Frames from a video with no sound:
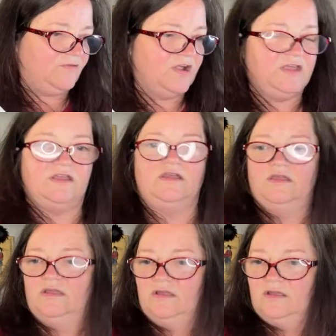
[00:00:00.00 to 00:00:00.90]
right?
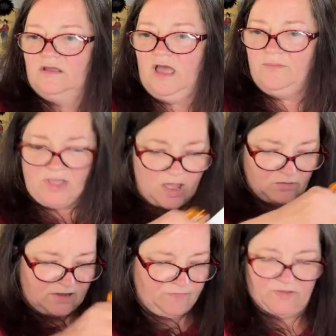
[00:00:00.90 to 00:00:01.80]

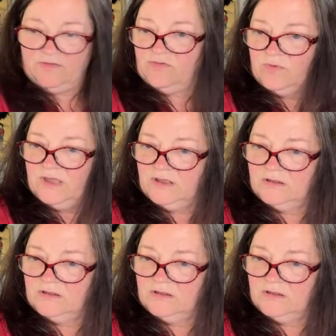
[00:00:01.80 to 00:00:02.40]
I'll give these away.